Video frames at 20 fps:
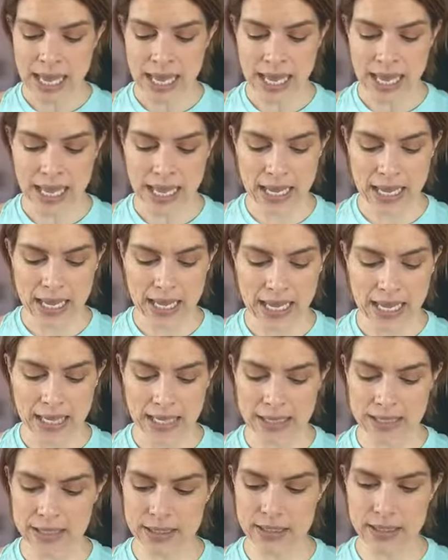
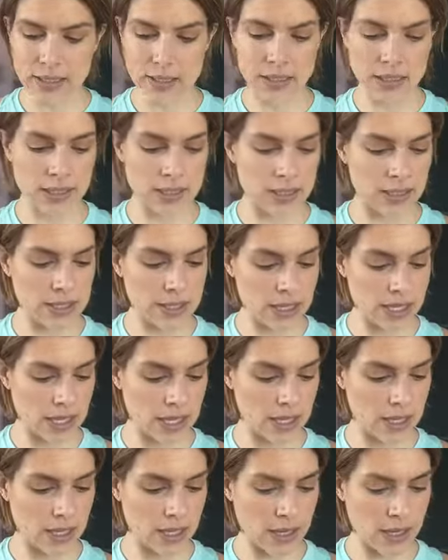And let's
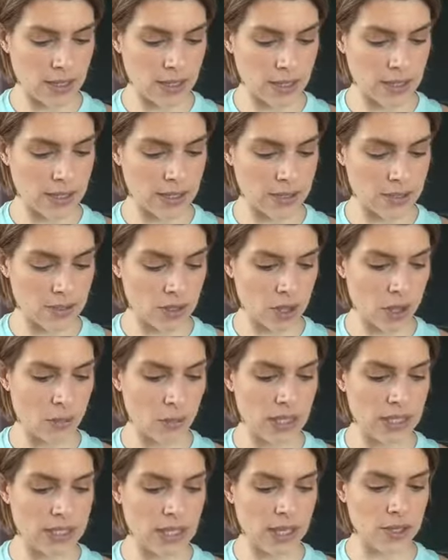see, I think that's all I
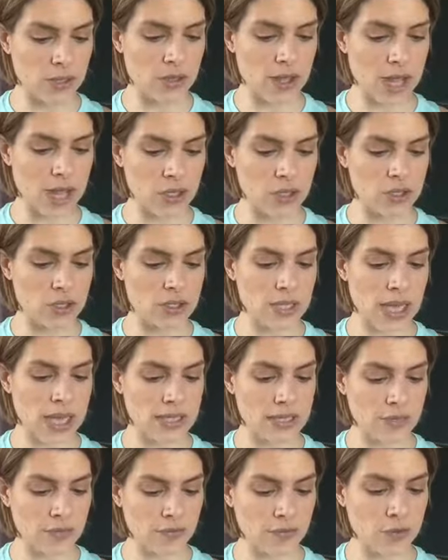want to tell you. The
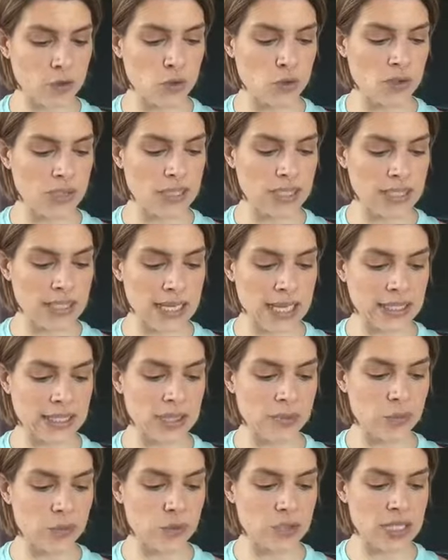exercise, the foods, the daily
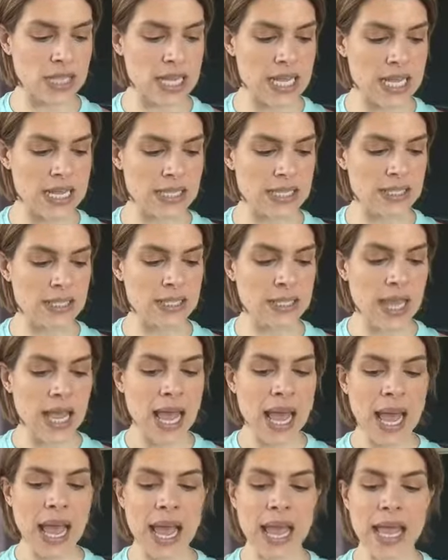routines,
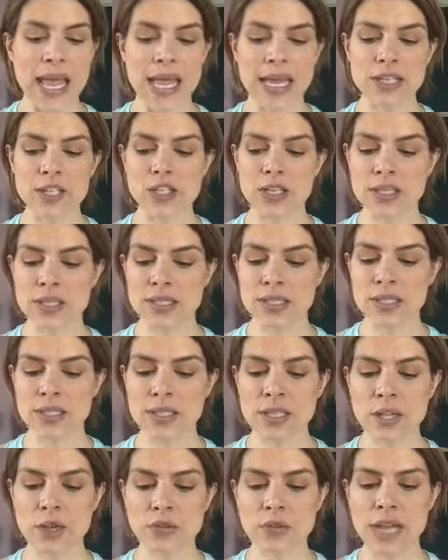and just,
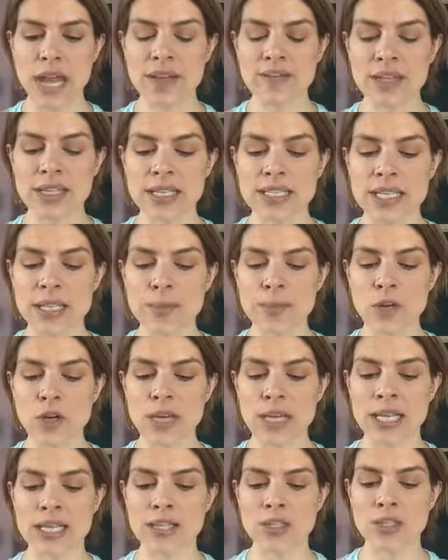diving deeper
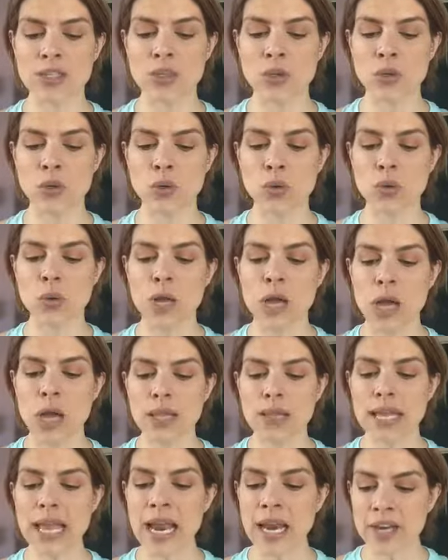into
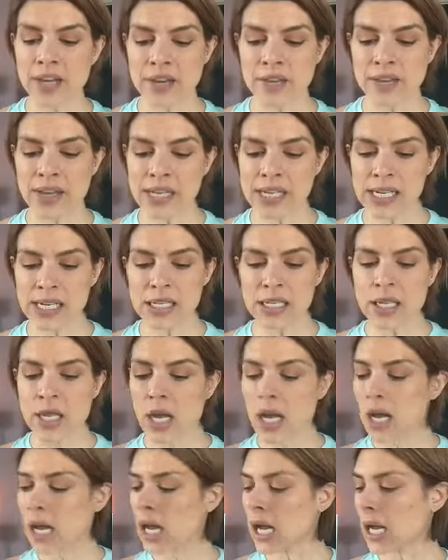Ayurveda.
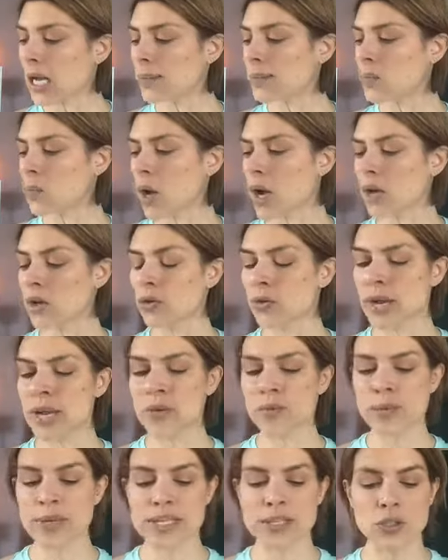A
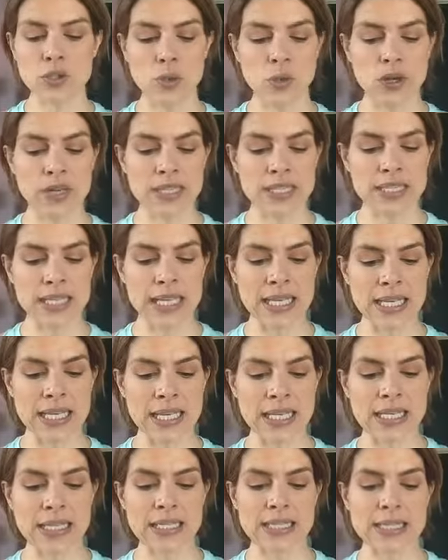great resource
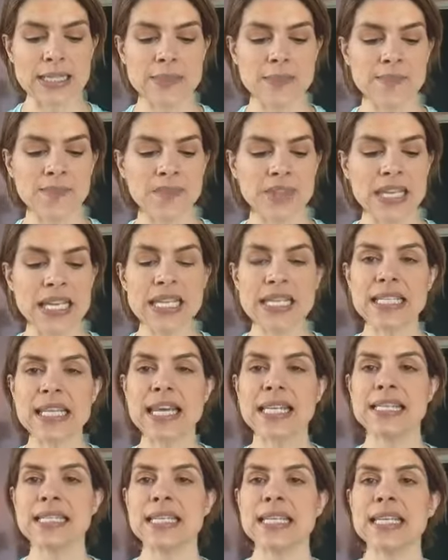is Eat,
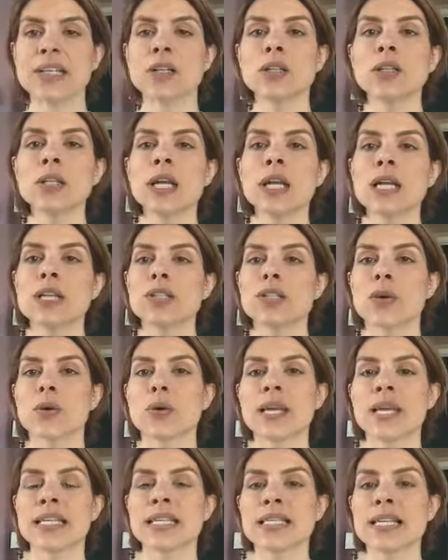Taste, Heal. So
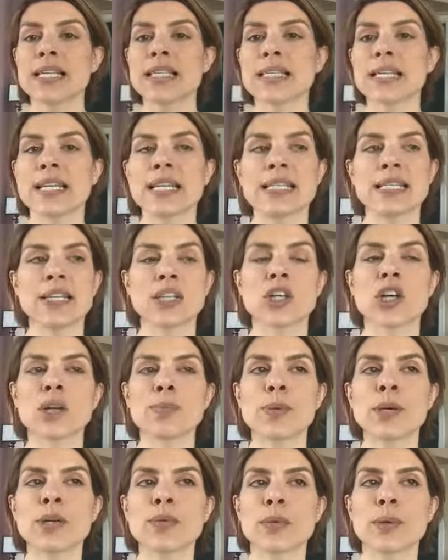it says that it's a
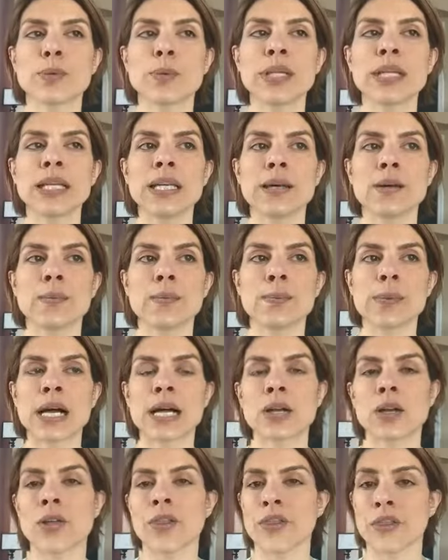cookbook, but really
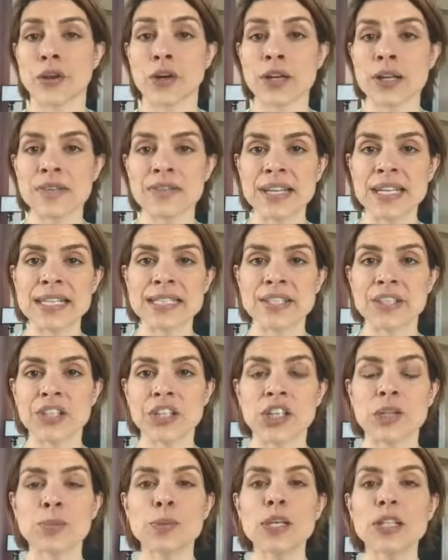about a third of it is a
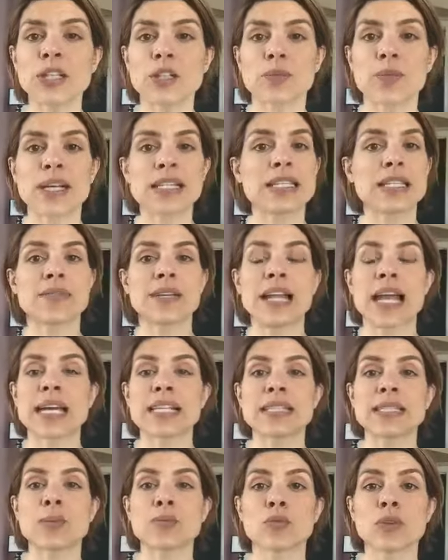cookbook. The rest of it
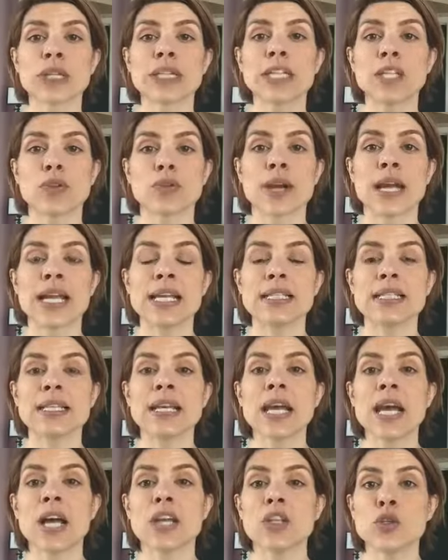has some really great,
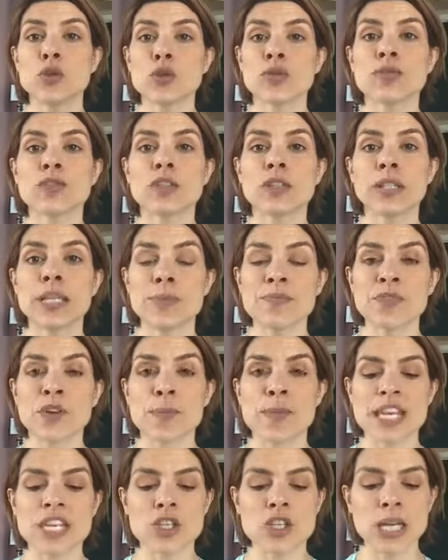useful
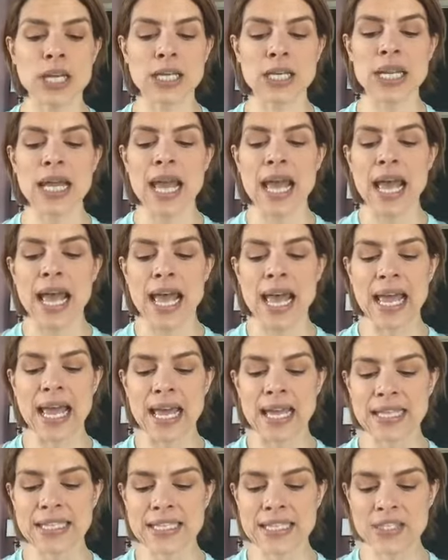information.
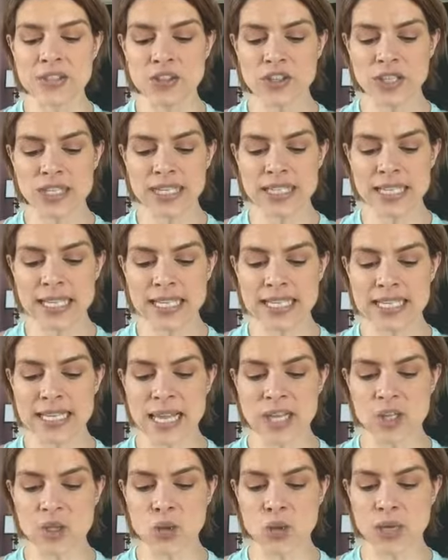And these are just things
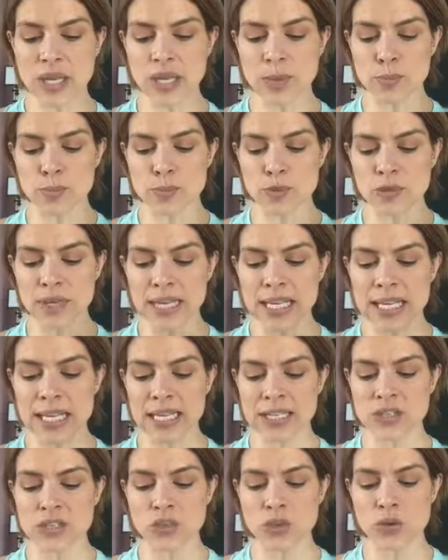that you can bring
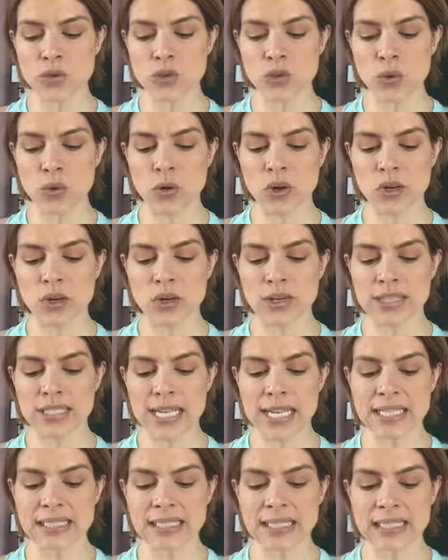into your
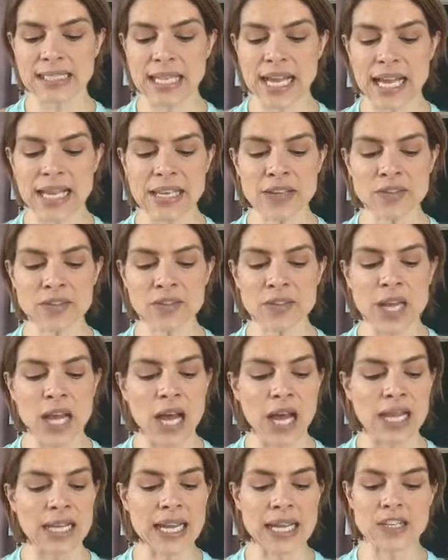daily life.
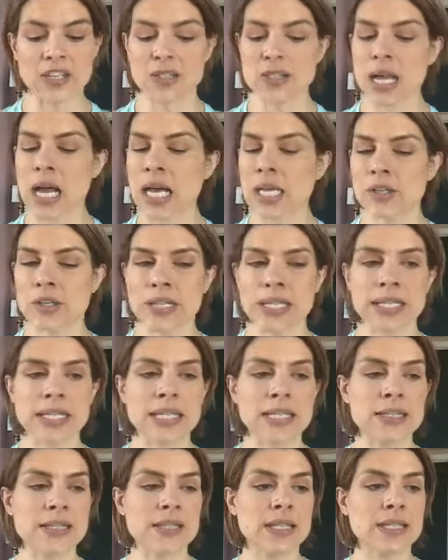Again, just honoring
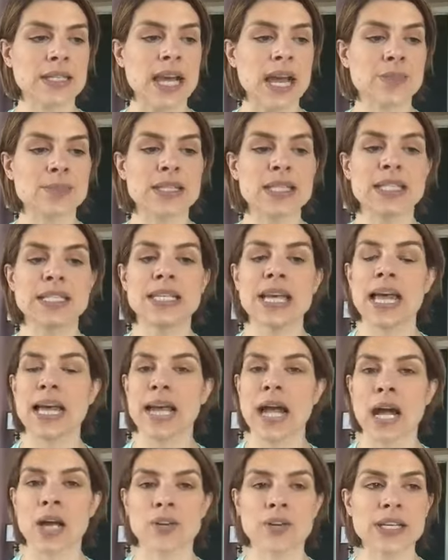the times of the day,
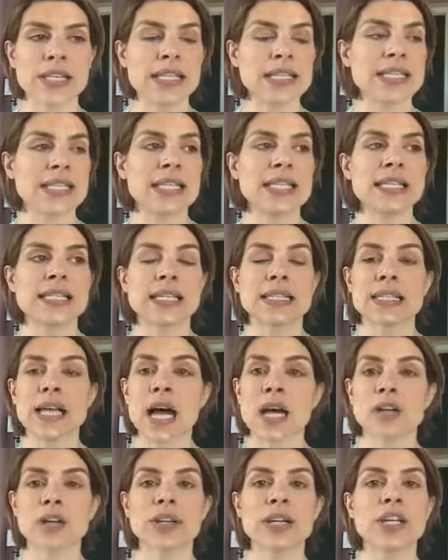honoring the seasons,
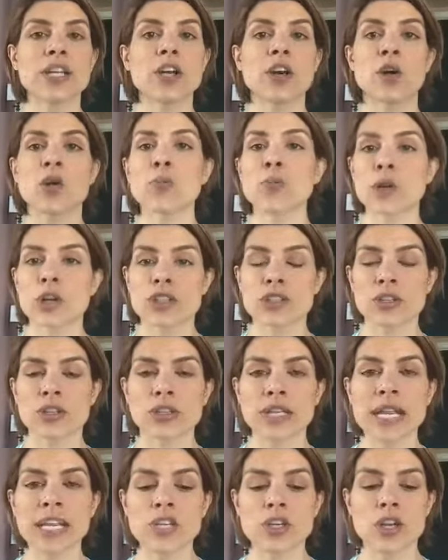honoring your own personal
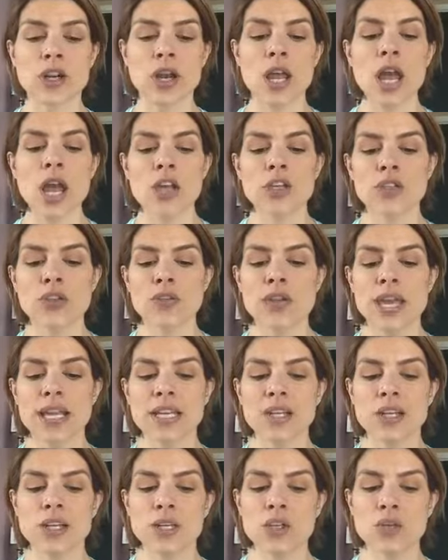nature so that
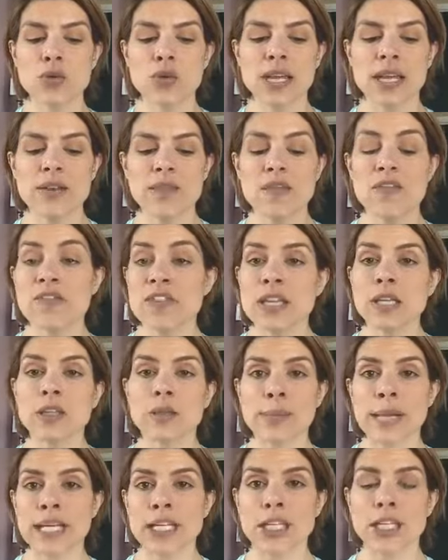you can feel
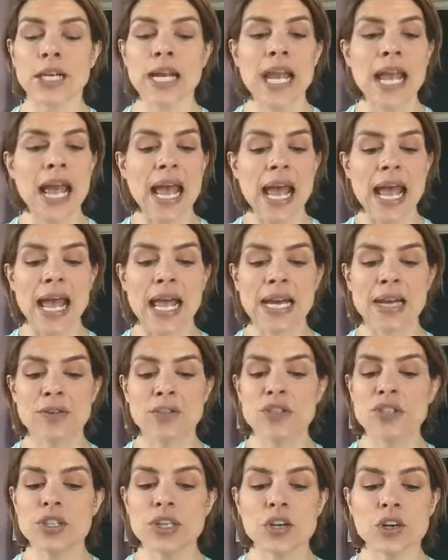better. And I
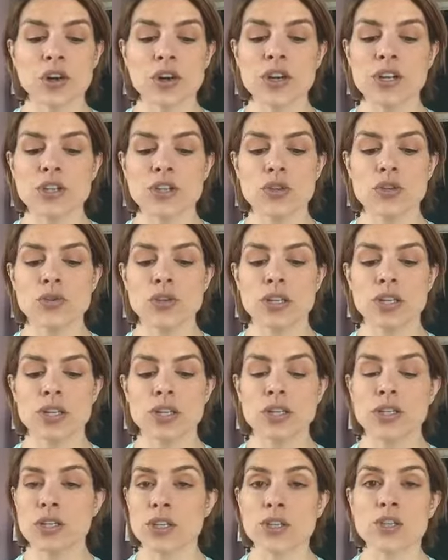just encourage you
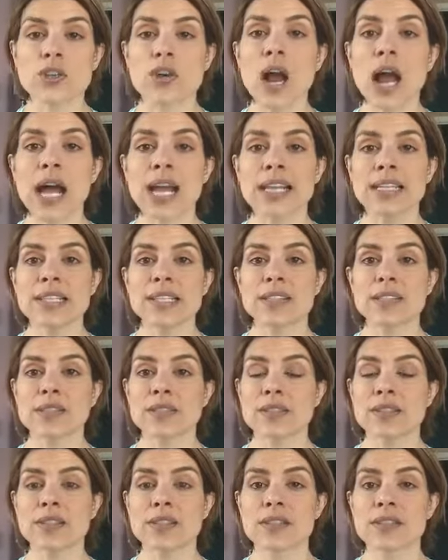to try,
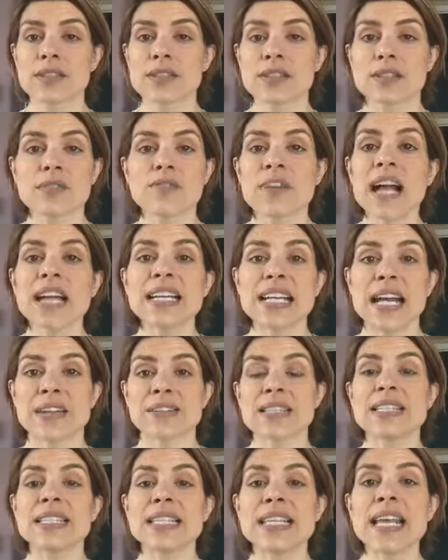to find out,
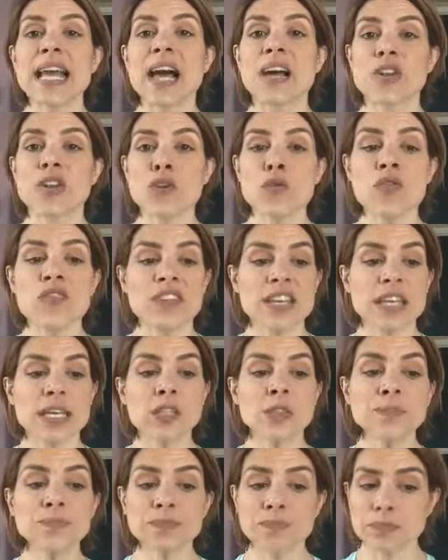to see how you
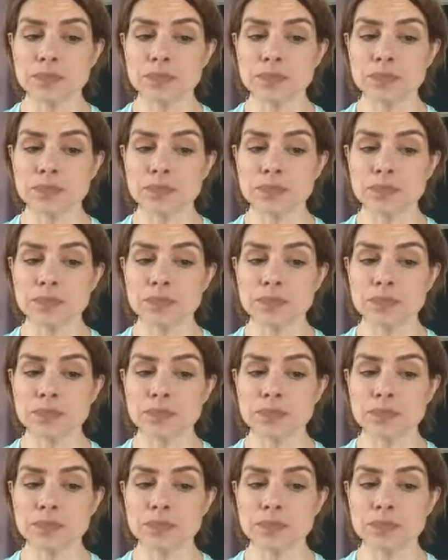feel.